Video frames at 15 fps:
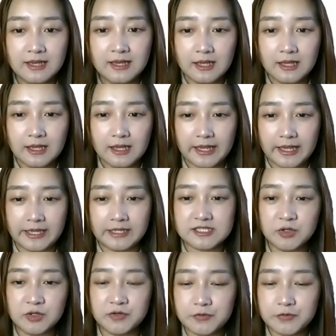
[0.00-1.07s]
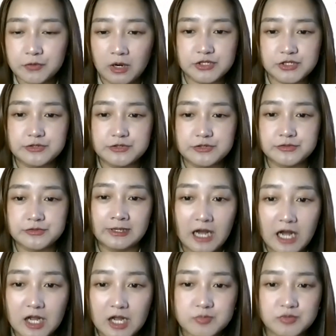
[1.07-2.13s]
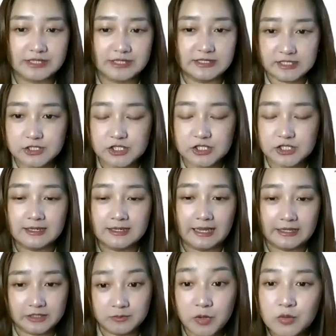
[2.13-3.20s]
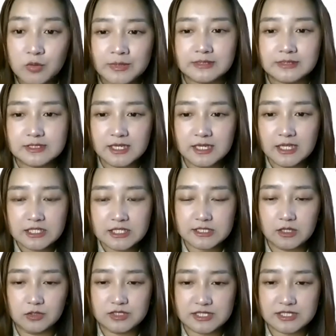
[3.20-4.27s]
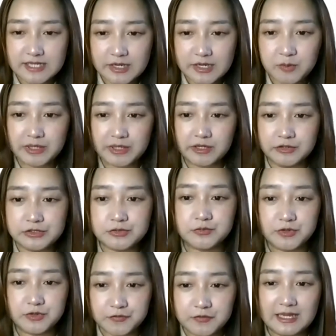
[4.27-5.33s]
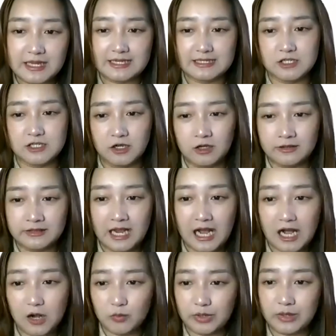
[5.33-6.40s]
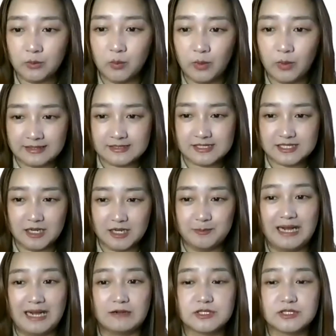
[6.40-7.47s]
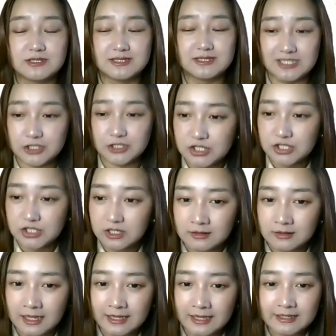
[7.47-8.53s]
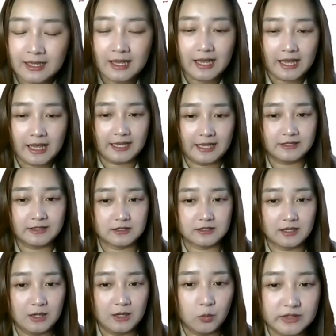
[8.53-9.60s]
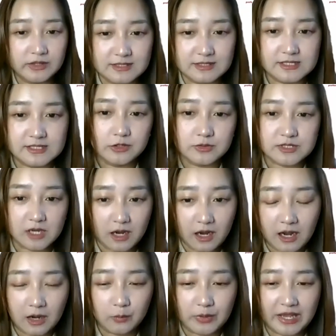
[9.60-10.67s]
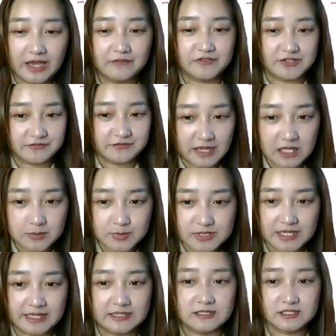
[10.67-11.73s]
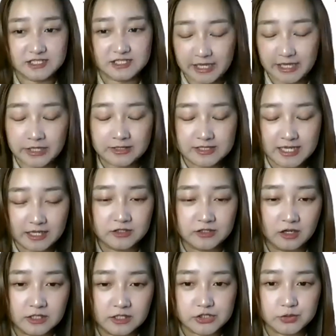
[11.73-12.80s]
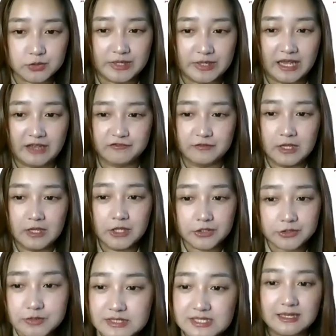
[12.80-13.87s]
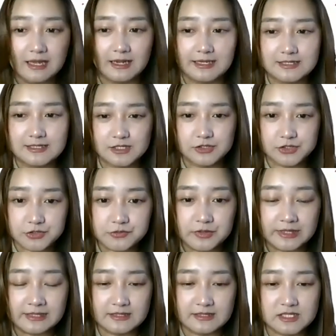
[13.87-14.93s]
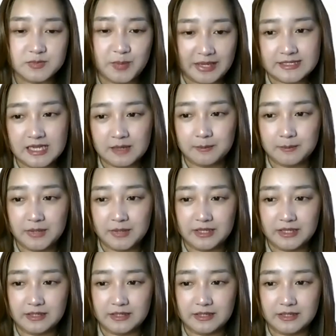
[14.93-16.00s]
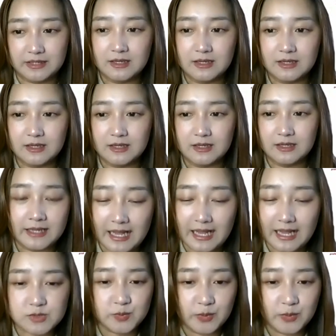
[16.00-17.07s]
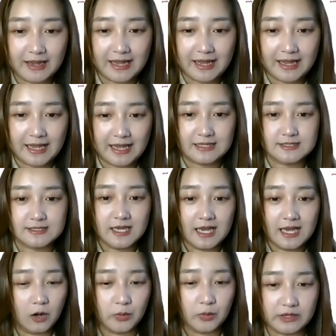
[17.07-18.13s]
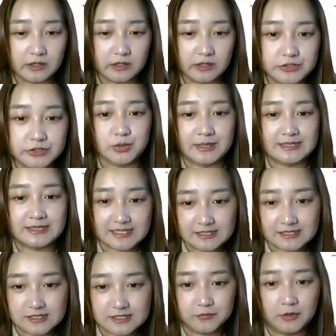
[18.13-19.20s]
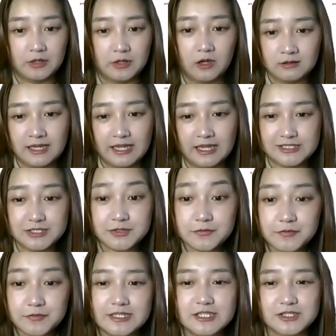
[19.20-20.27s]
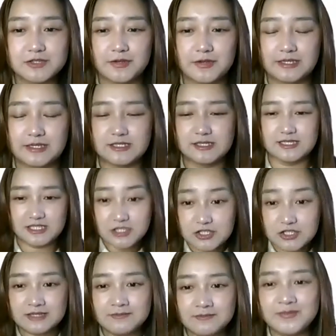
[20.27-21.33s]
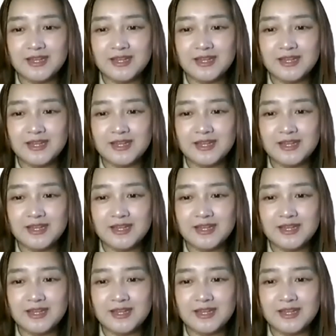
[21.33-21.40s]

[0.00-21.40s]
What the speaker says: And some of you are still doing hybrid teaching at the moment. So today we're going to reflect on how we went about teaching online and what the skills are we have developed and the technology we have utilized during this pandemic, and as well as how we are going to transit from online to face-to-face teaching.